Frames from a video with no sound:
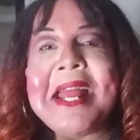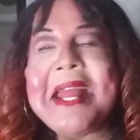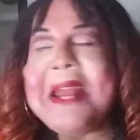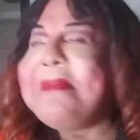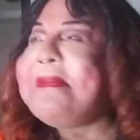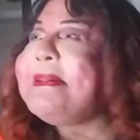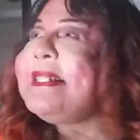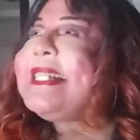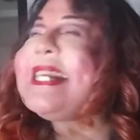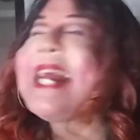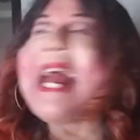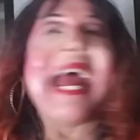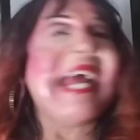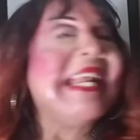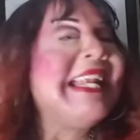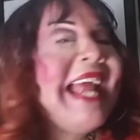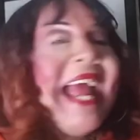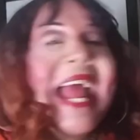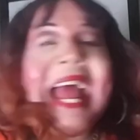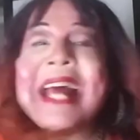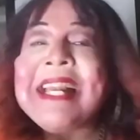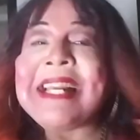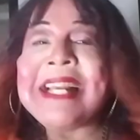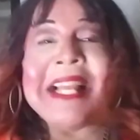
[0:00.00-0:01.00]
it was kind
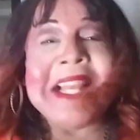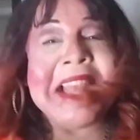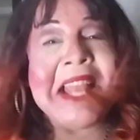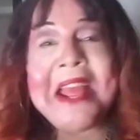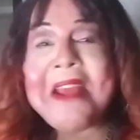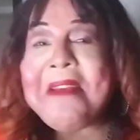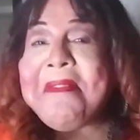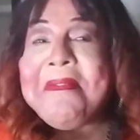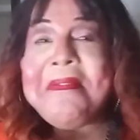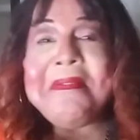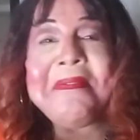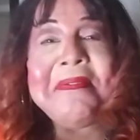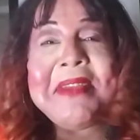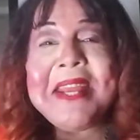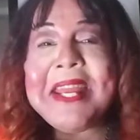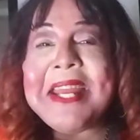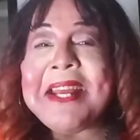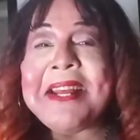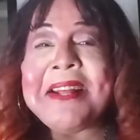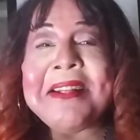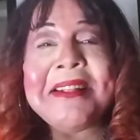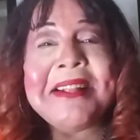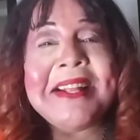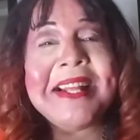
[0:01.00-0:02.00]
of out of left
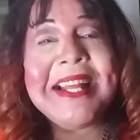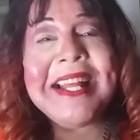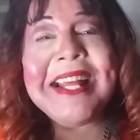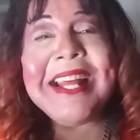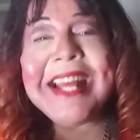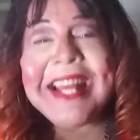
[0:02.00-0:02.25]
field.